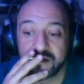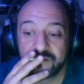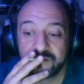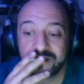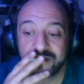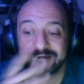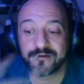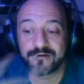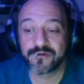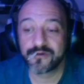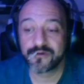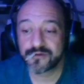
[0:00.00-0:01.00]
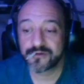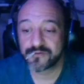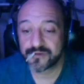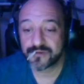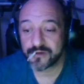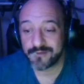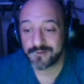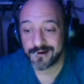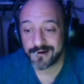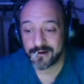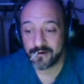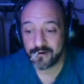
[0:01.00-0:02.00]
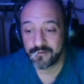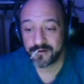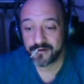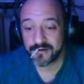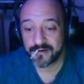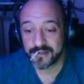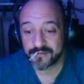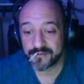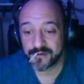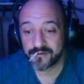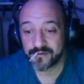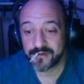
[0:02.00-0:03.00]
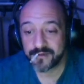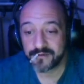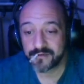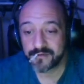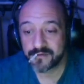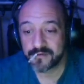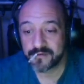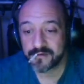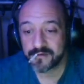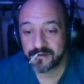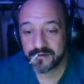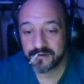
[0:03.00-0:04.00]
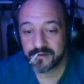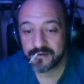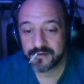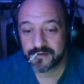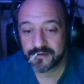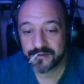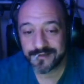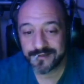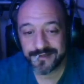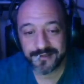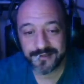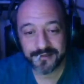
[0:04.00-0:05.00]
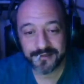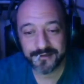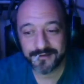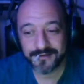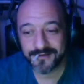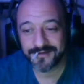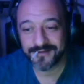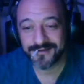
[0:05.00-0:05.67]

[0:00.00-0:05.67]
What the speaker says: We got doors which automatically open as we go in. So it's nice and